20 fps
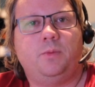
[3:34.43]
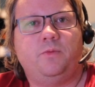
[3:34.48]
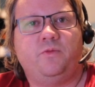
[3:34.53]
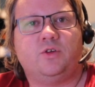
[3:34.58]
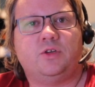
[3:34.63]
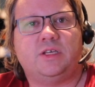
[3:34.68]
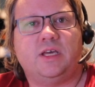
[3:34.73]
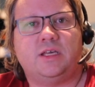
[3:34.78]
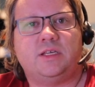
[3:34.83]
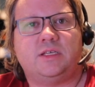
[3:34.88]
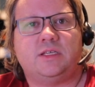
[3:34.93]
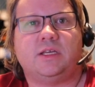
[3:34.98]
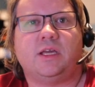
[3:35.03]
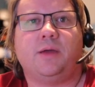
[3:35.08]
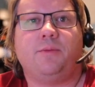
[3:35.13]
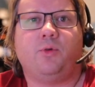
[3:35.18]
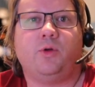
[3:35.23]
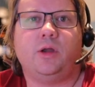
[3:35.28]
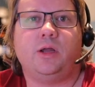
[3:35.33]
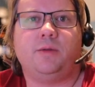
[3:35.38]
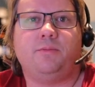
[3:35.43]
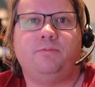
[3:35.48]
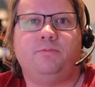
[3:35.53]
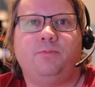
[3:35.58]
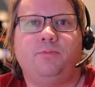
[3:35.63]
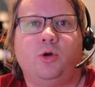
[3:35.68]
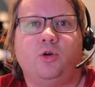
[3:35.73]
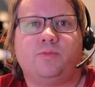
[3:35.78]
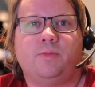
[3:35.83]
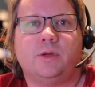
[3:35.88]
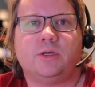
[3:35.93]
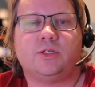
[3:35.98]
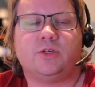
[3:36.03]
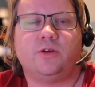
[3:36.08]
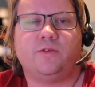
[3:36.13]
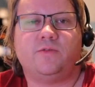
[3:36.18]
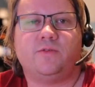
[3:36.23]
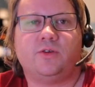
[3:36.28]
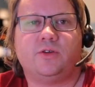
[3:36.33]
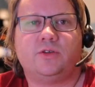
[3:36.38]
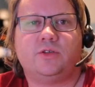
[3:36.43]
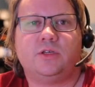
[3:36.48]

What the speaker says: for testing, I'm running both my servers.